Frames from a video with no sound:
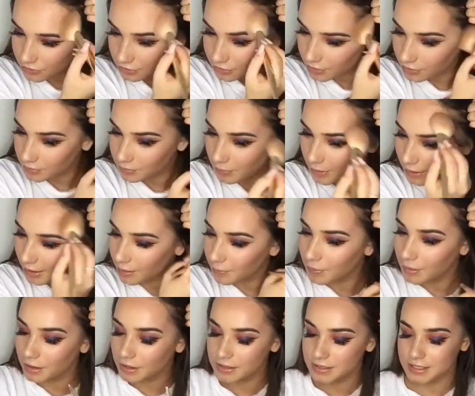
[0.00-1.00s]
a good makeup
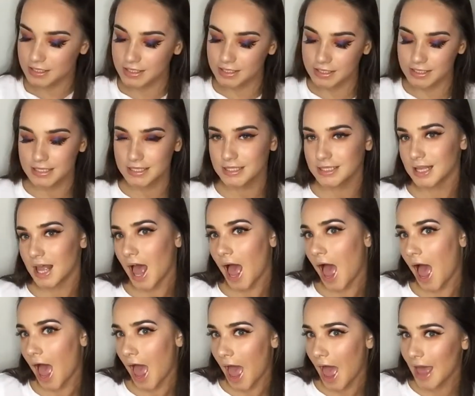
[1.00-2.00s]
artist.
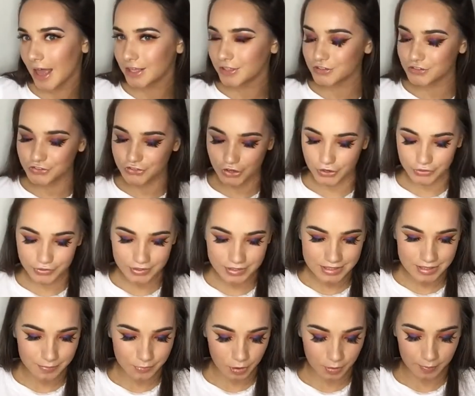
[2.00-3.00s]
Jokes,
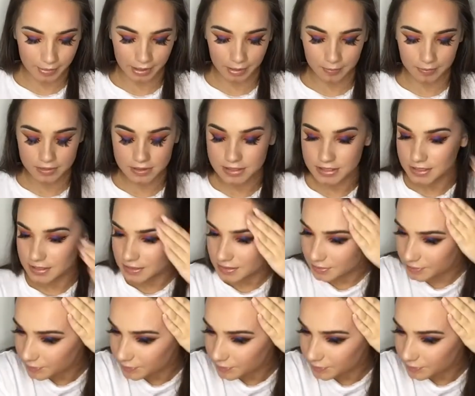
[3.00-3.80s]
I'm not a makeup artist.